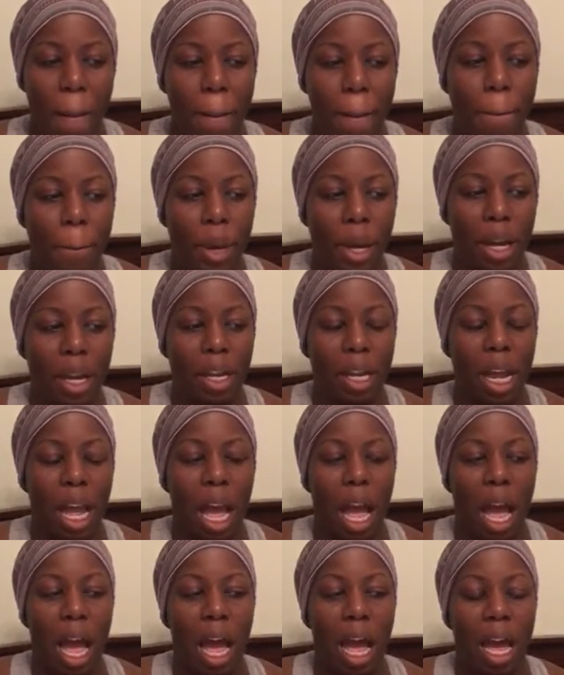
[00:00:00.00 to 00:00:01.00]
But
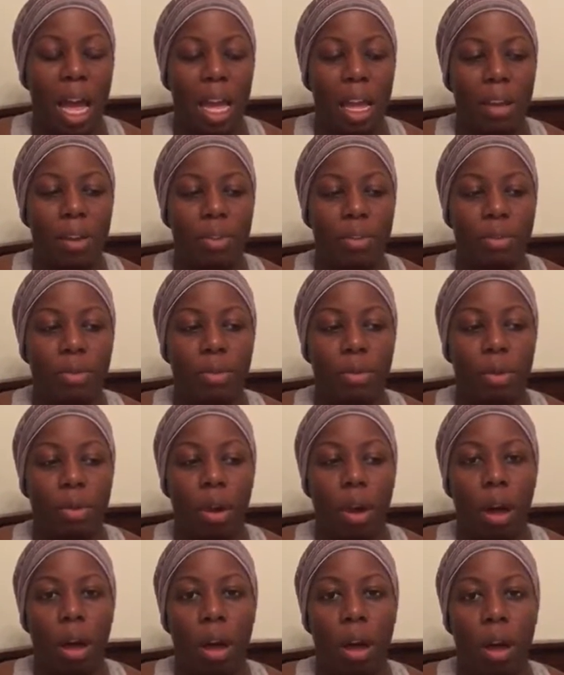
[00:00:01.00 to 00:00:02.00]
I
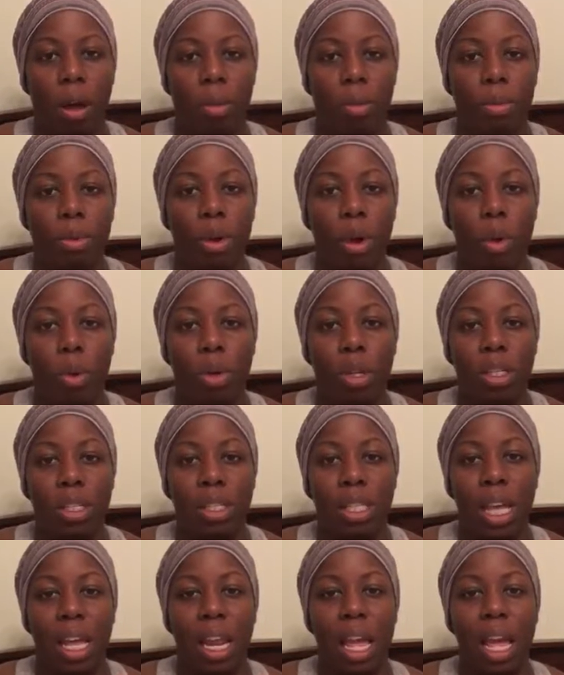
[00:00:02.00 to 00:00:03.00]
noticed
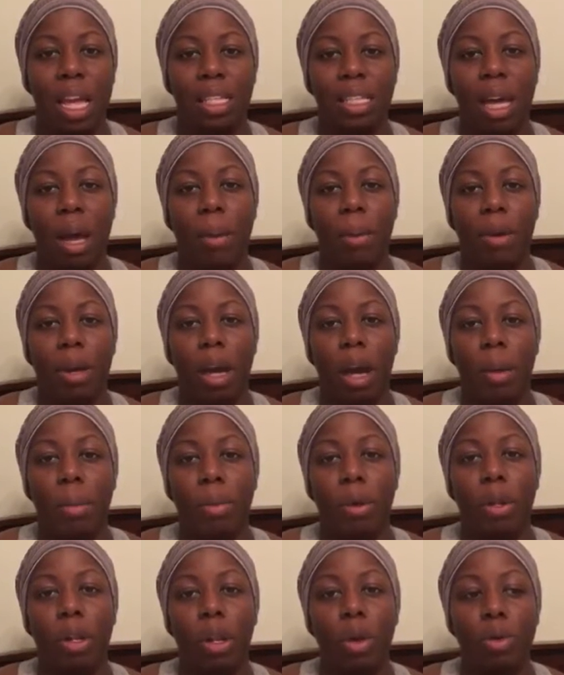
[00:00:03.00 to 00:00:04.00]
that as I come
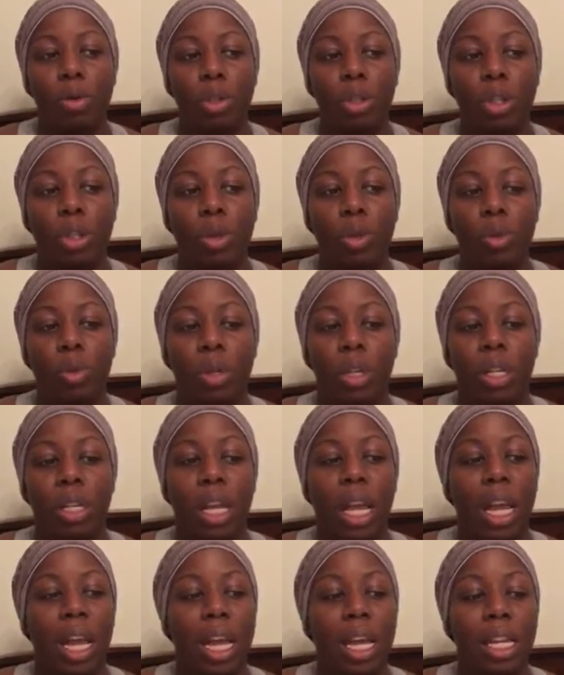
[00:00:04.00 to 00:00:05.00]
closer to the
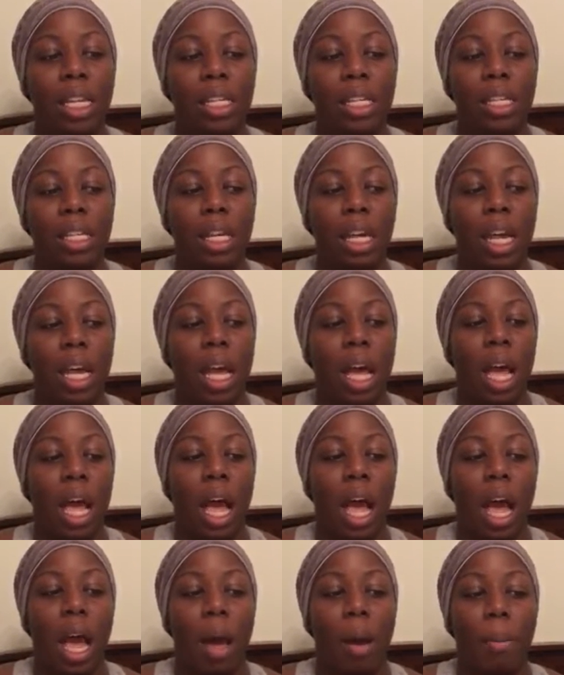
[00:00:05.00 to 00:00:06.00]
date,
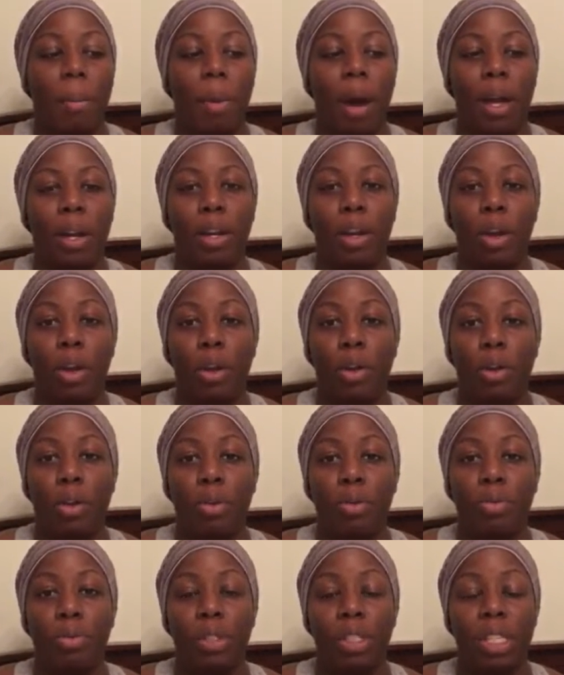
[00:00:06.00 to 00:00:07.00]
my
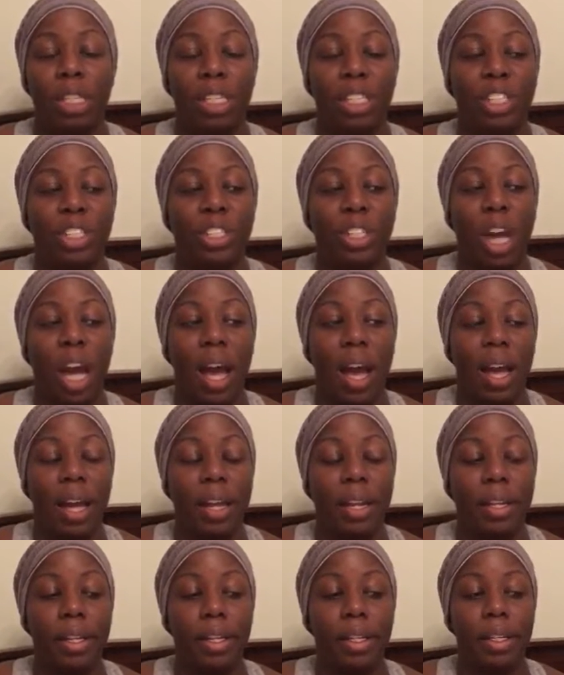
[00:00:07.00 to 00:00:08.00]
nerves is shot.
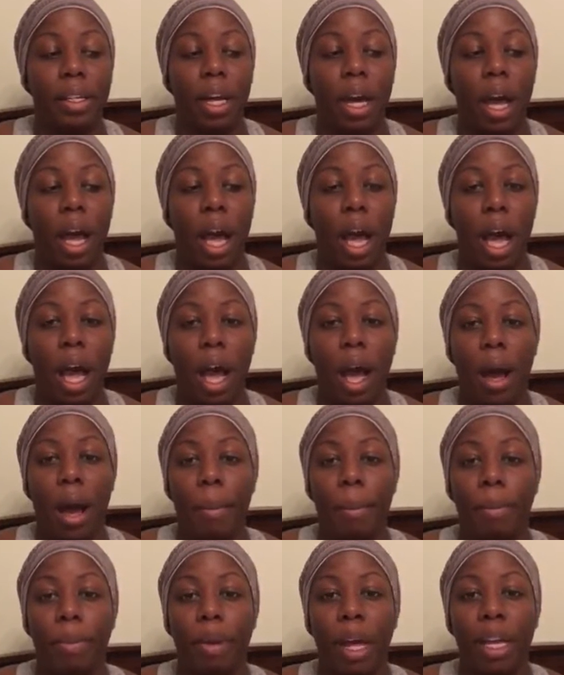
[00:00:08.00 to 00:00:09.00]

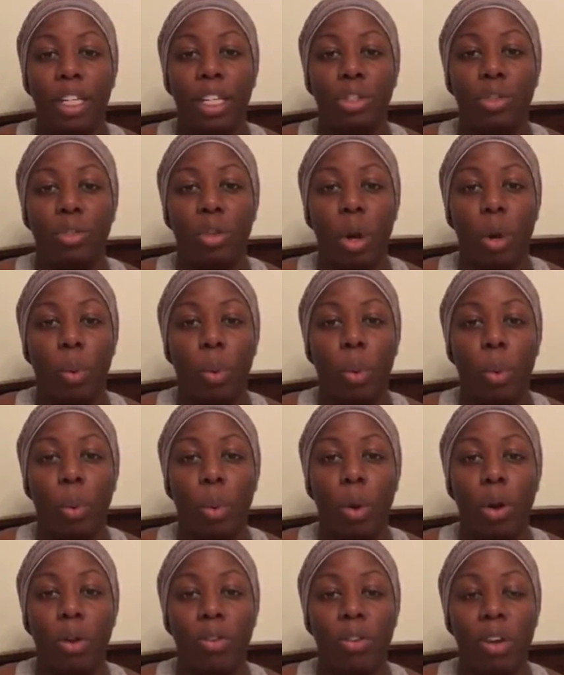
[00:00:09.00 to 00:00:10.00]
I'm like struck with
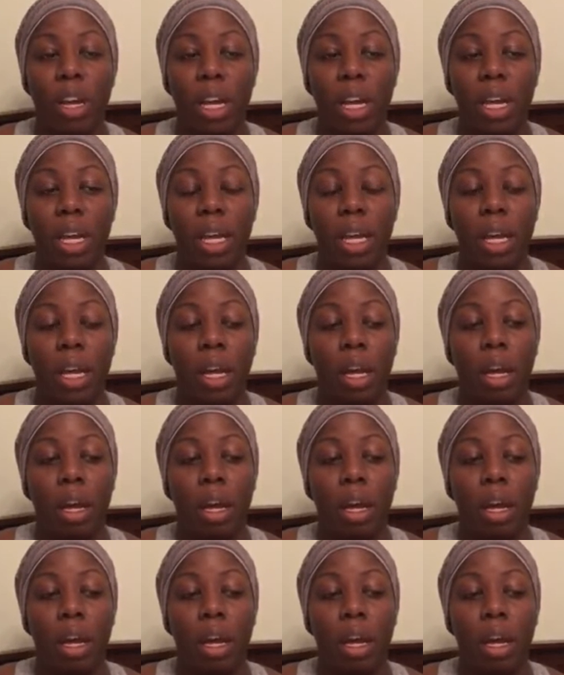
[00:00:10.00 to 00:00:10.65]
worry.